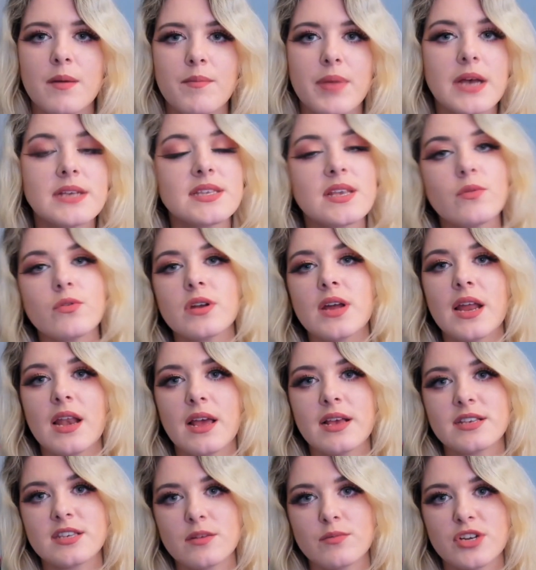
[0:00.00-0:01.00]
Personally, what I
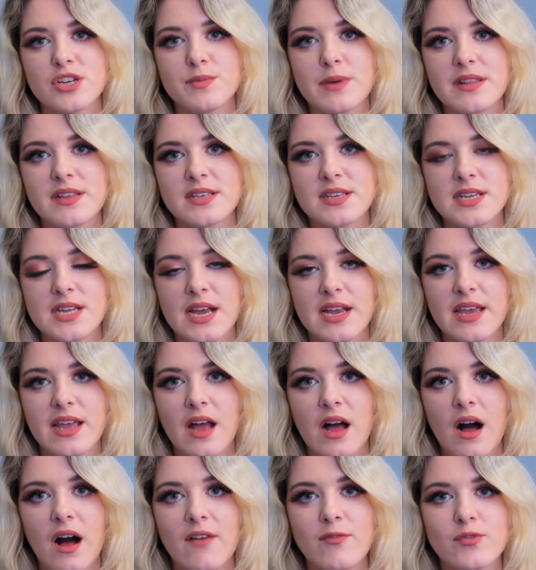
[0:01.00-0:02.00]
like so much about this attacking
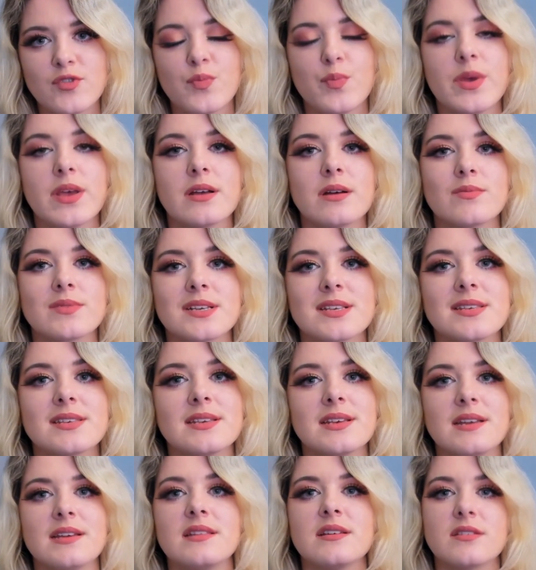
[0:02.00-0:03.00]
half was being able to
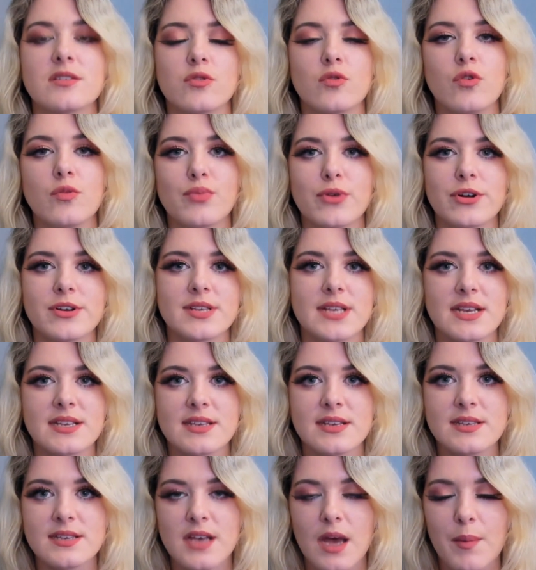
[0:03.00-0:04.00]
see these thought
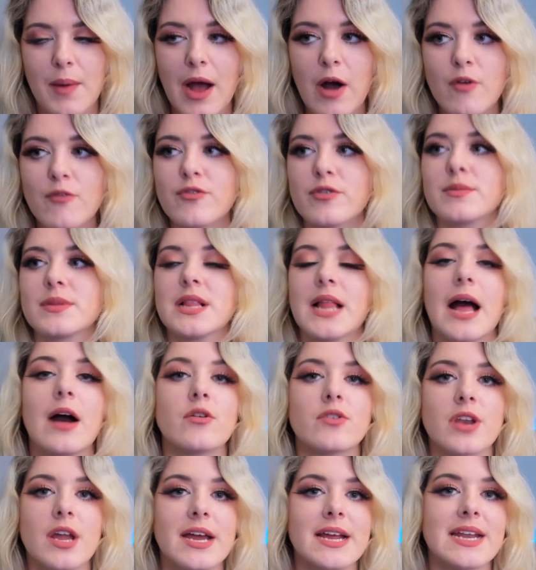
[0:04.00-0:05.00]
processes come out from
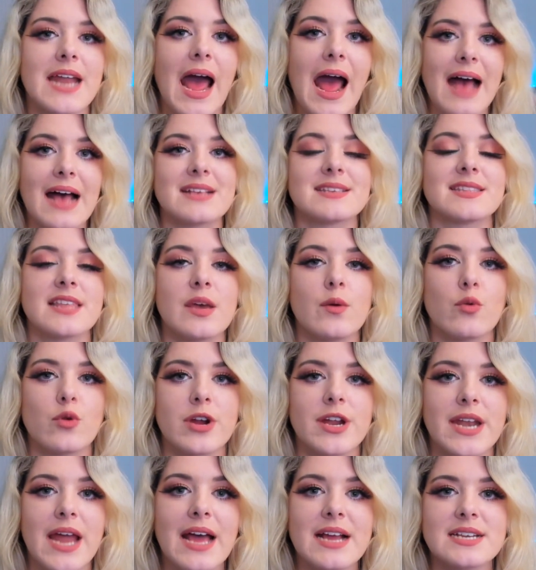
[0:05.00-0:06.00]
Cloud9 as they
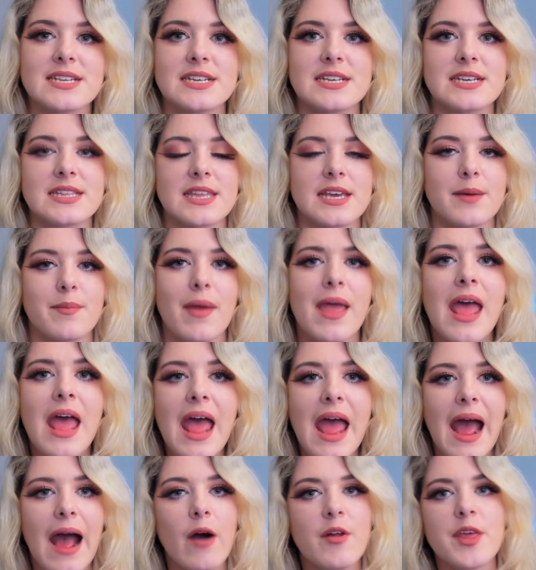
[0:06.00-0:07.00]
were enacting them,
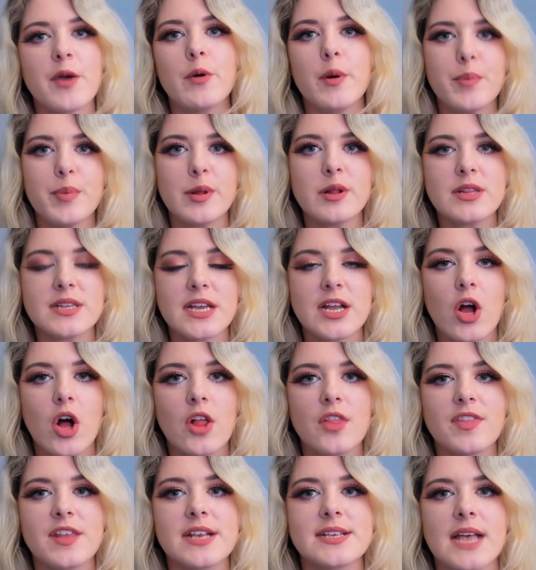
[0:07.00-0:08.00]
how they were building
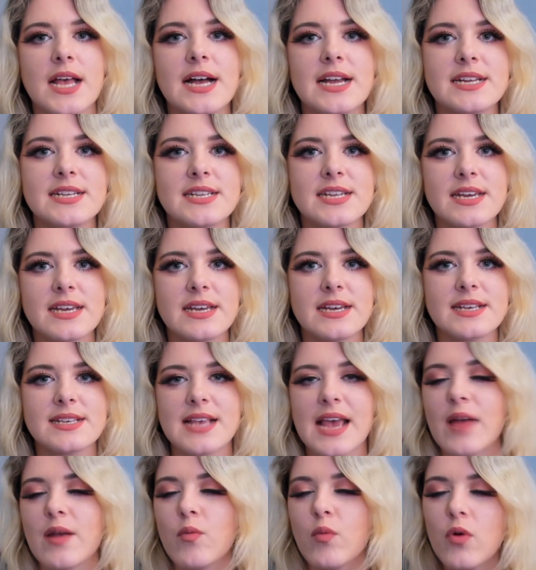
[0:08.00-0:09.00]
on these ideas,
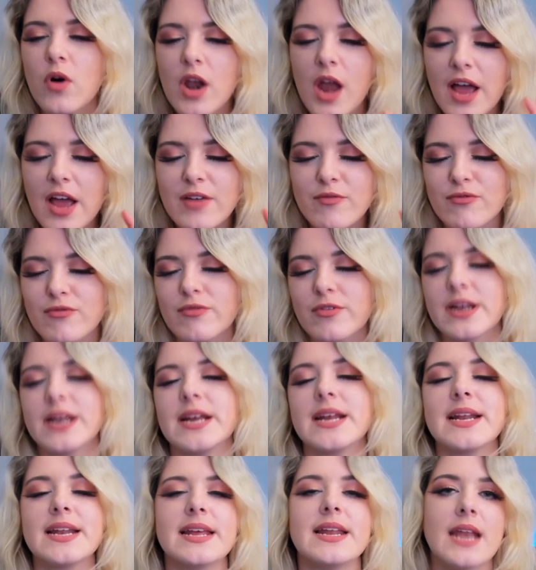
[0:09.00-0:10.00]
and what I
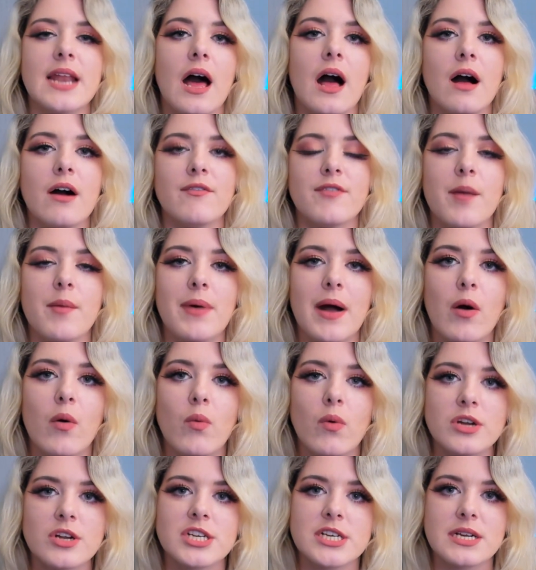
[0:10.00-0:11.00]
really love about
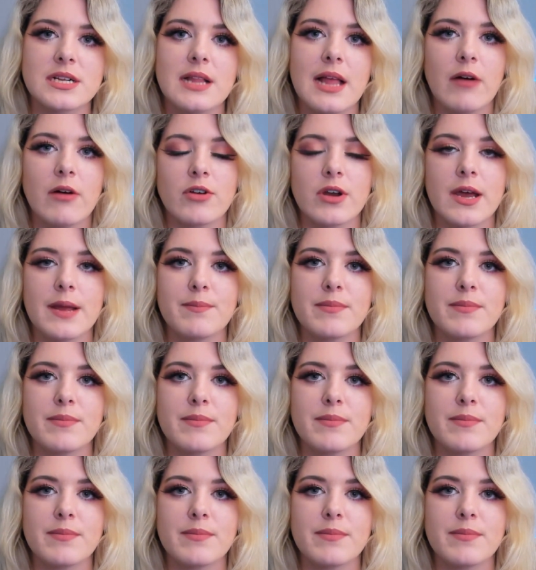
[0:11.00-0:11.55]
watching Cloud9